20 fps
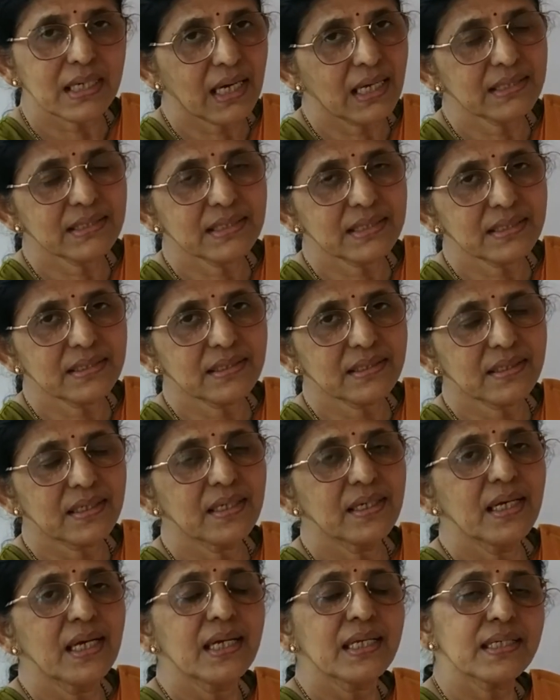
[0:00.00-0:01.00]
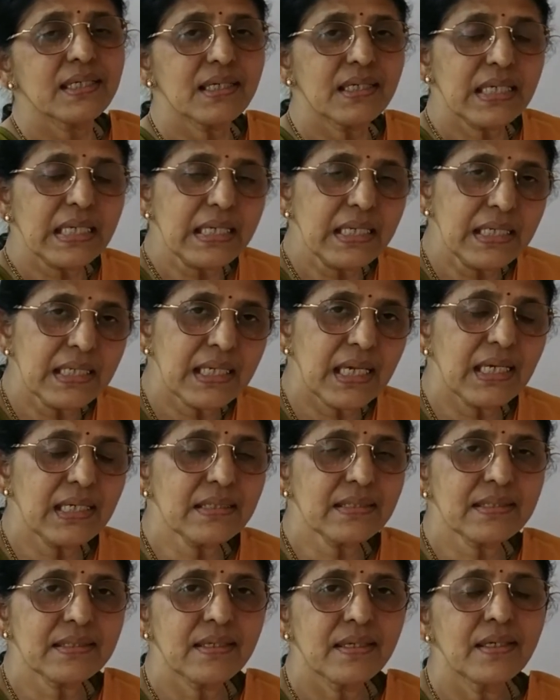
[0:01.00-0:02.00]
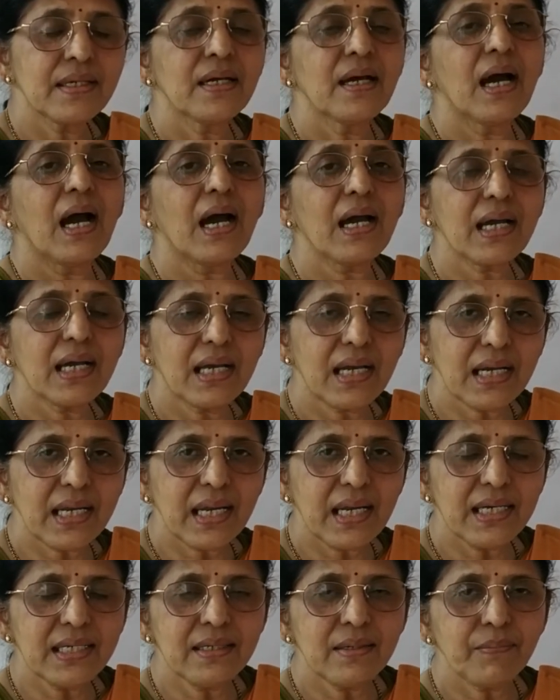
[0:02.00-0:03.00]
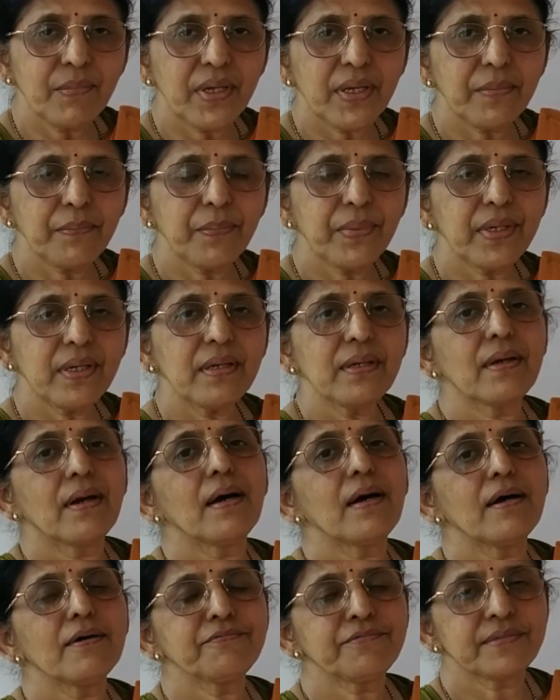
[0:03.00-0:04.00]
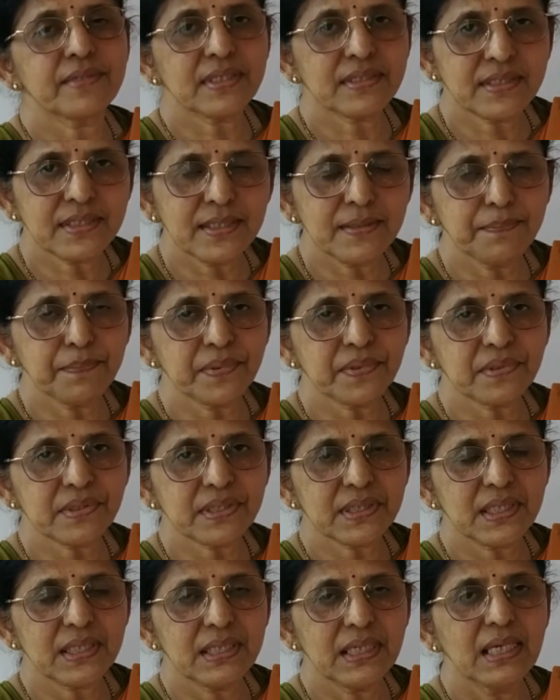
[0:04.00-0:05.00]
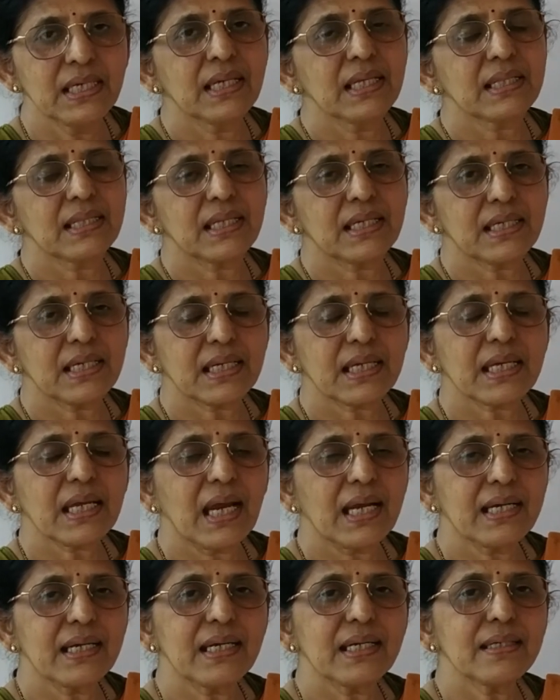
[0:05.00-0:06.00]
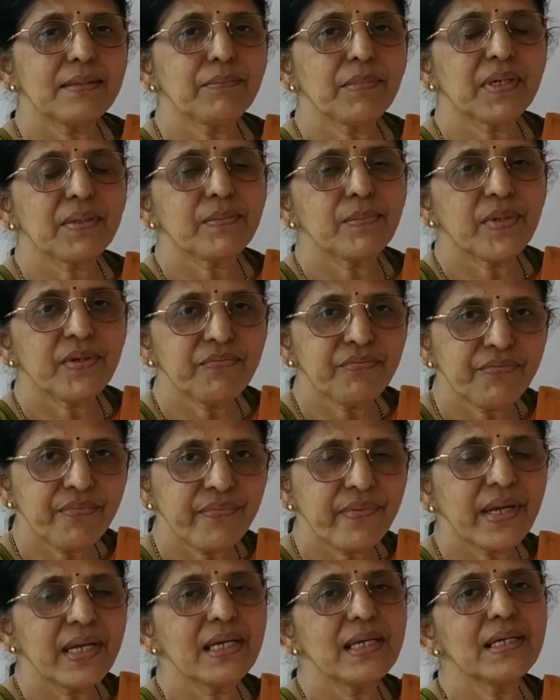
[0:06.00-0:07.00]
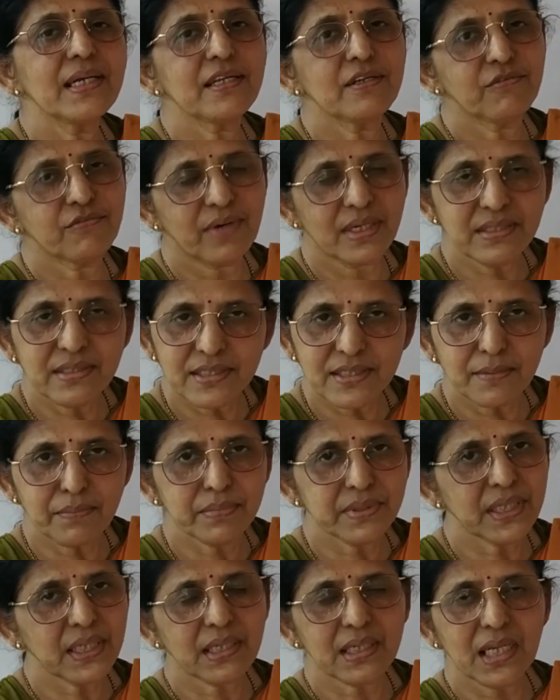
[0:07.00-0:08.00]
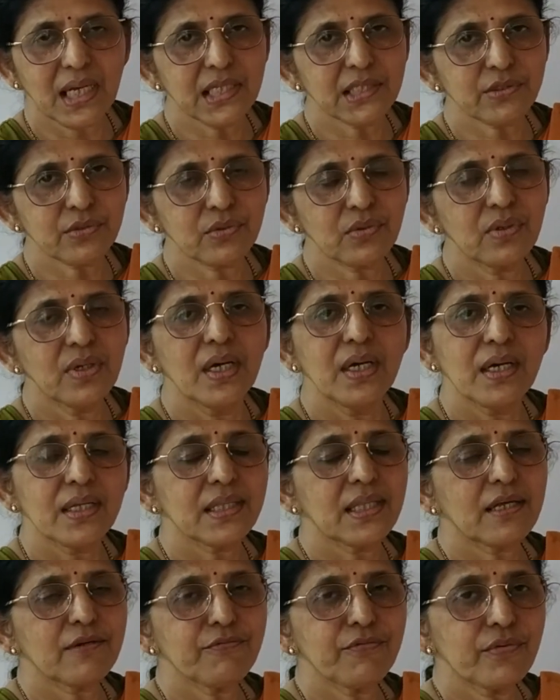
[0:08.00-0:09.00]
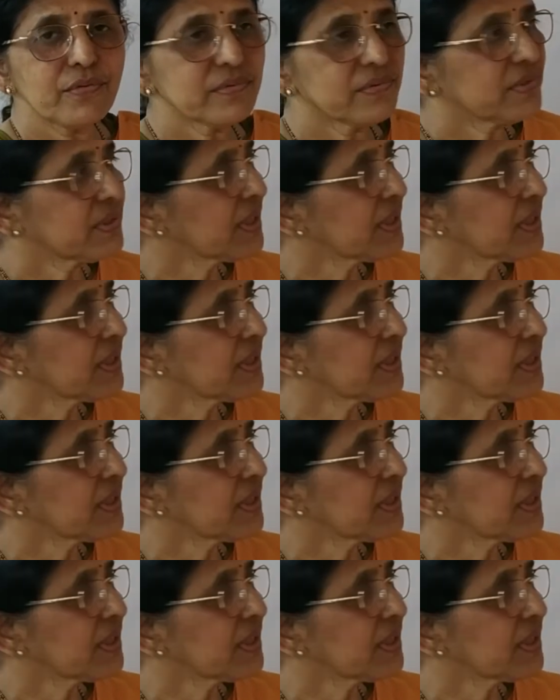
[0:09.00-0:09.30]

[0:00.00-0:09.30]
considered. Here in case aggregate may be of 60%, that candidate might be failed in one subject also. Therefore,